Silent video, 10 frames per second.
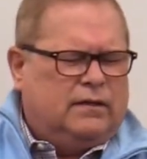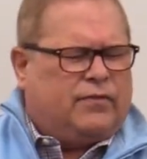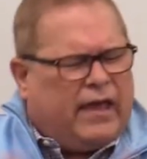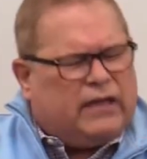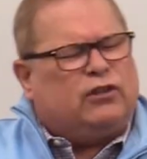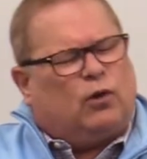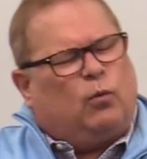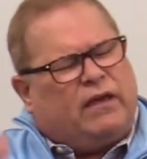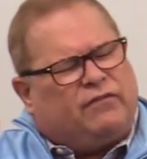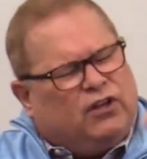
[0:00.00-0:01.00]
Thank you that
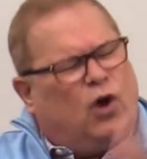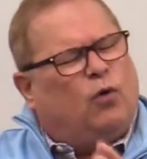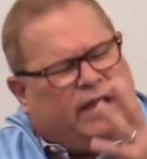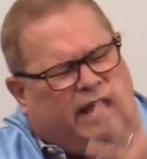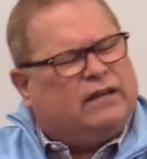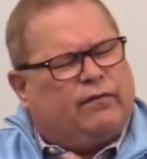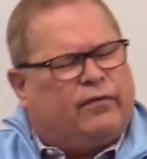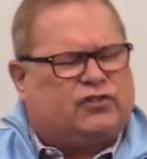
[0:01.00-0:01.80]
we even know the end of the